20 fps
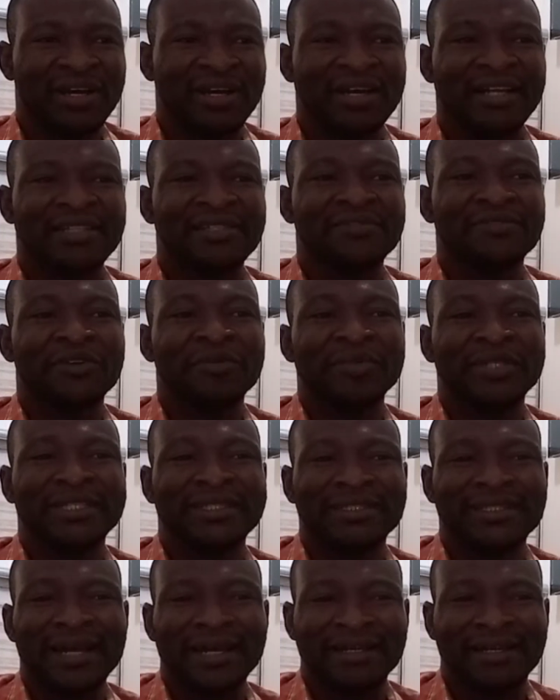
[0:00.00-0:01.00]
arising from the
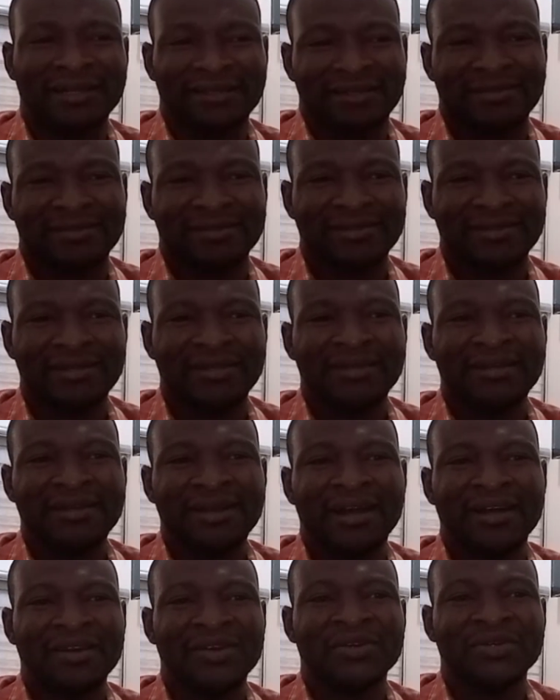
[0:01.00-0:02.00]
target
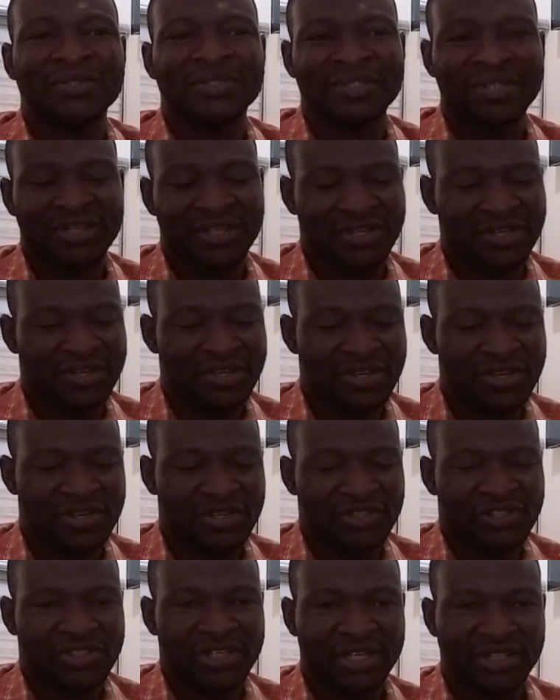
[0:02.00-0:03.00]
along the
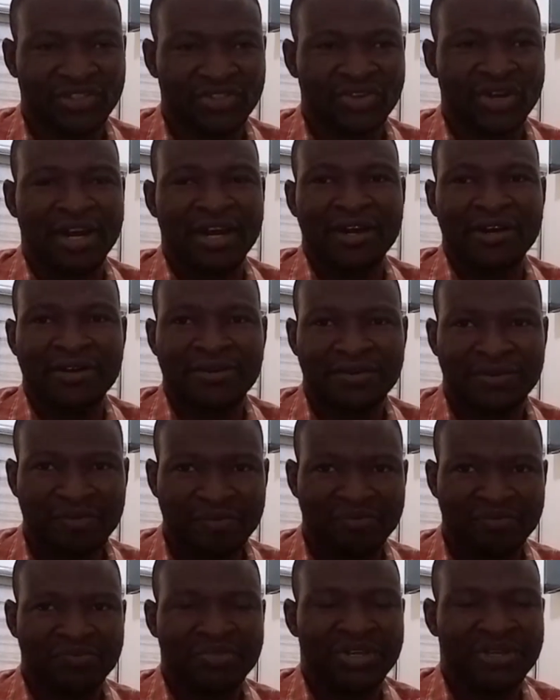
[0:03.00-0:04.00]
central
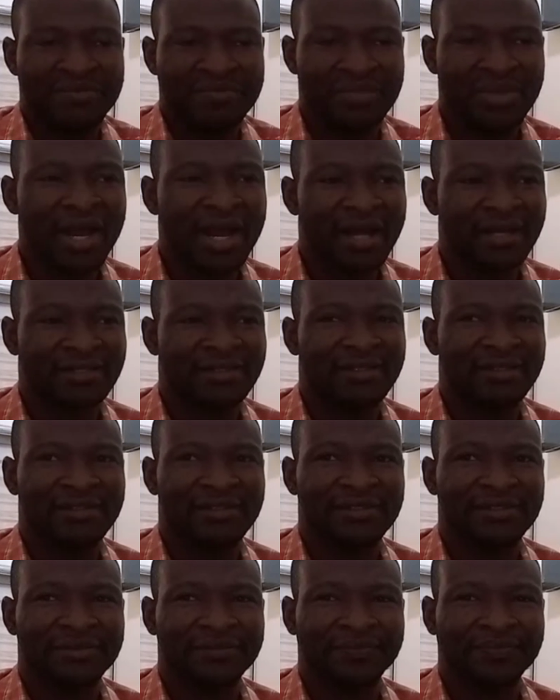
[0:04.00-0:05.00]
beam
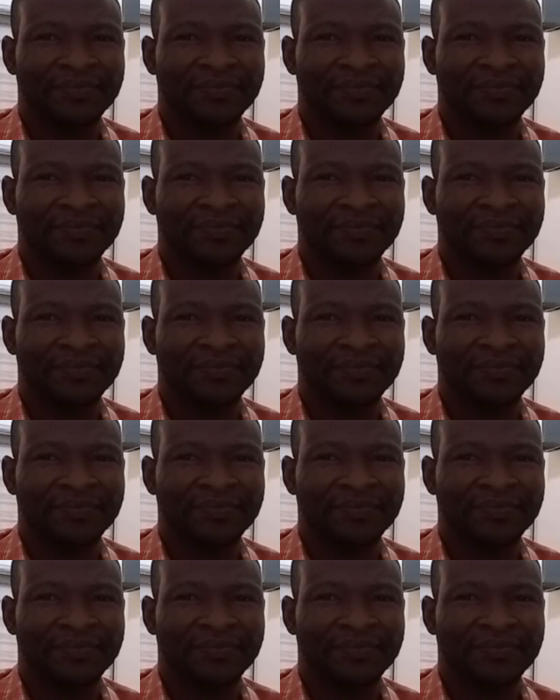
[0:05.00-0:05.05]
axis.